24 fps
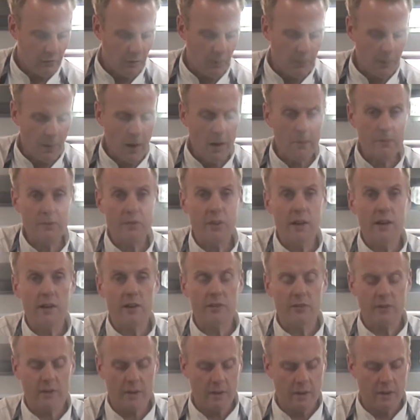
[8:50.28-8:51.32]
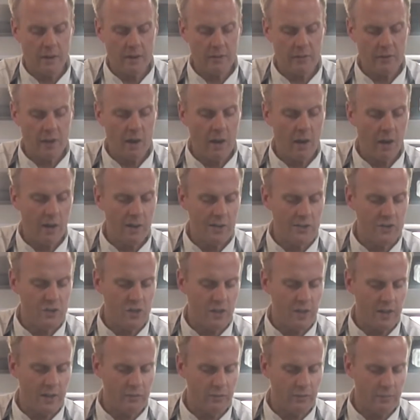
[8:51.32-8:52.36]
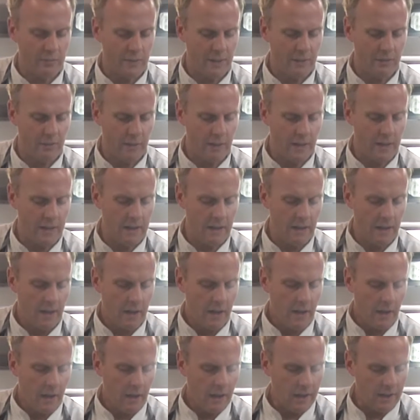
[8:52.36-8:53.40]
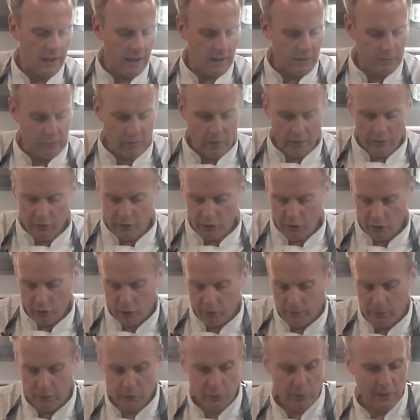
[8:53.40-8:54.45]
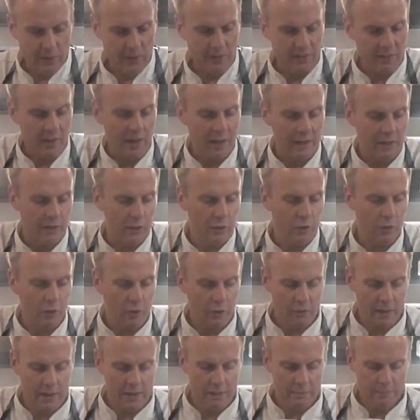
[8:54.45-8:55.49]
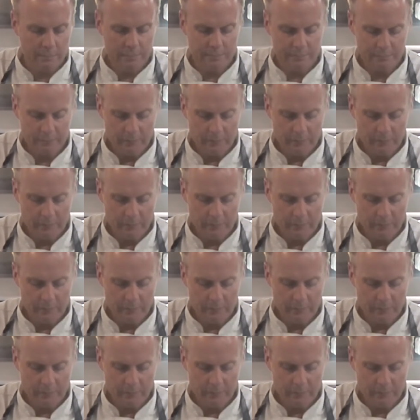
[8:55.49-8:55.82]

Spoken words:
So parmesan is a hard cheese from Italy, again very synonymous with Italian cookery,